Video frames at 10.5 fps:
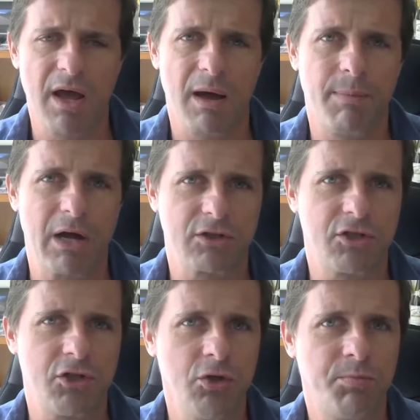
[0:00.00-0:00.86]
about
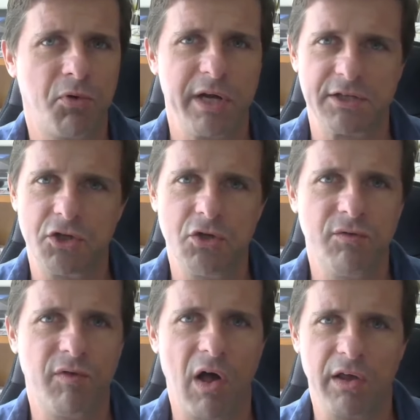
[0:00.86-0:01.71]

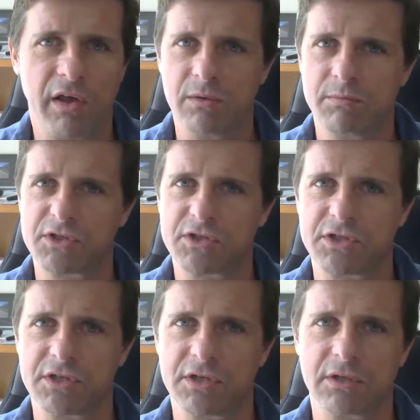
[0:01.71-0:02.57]
2.2 volumes
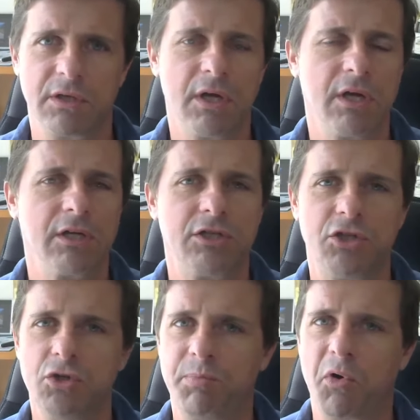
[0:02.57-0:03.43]
to
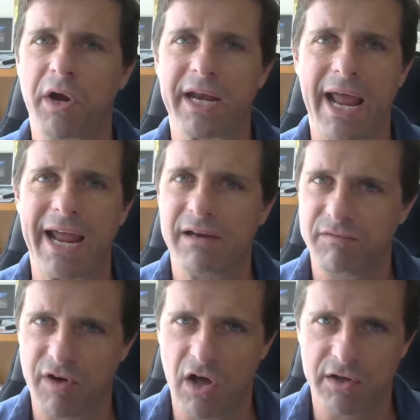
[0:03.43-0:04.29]

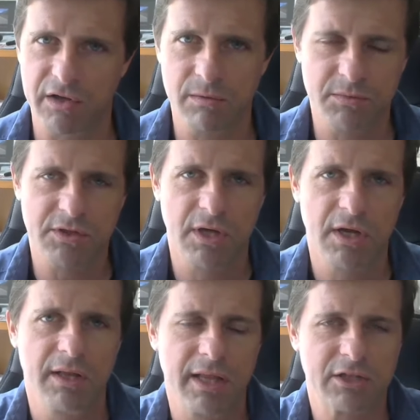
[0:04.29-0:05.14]
2.8 volumes.
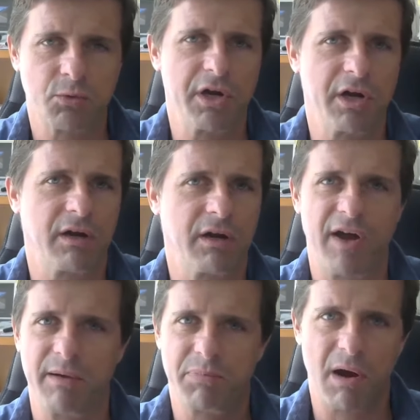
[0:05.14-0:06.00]
That's where you're going
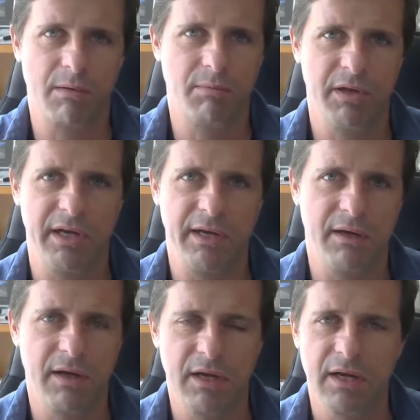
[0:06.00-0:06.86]
to find
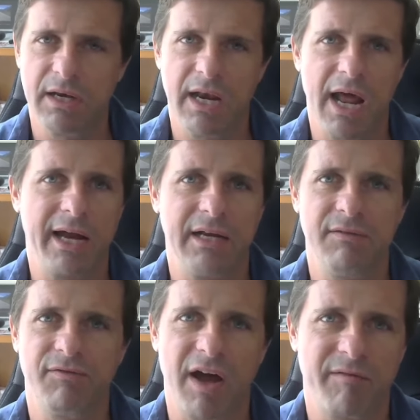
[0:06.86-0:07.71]
probably
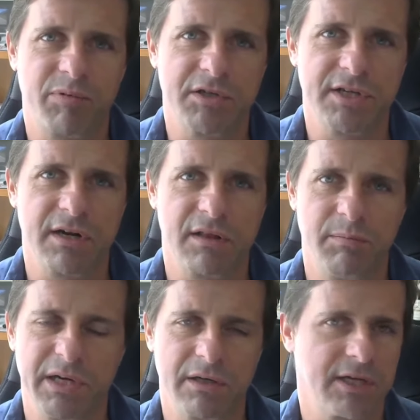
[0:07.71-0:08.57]
95% of the
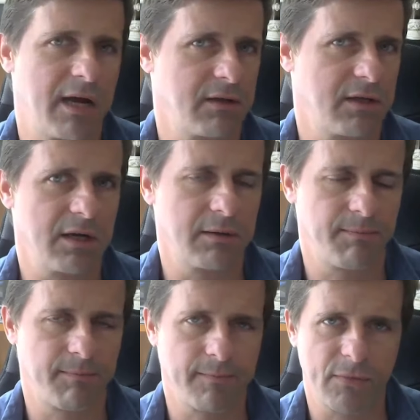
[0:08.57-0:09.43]
beers out there.
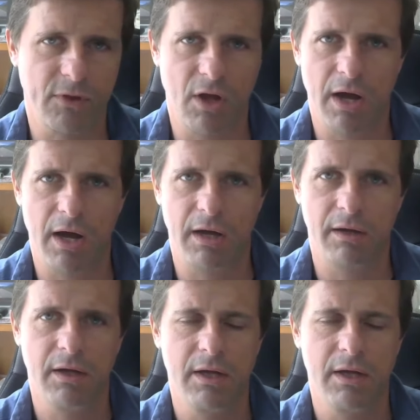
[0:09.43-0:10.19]
Uh,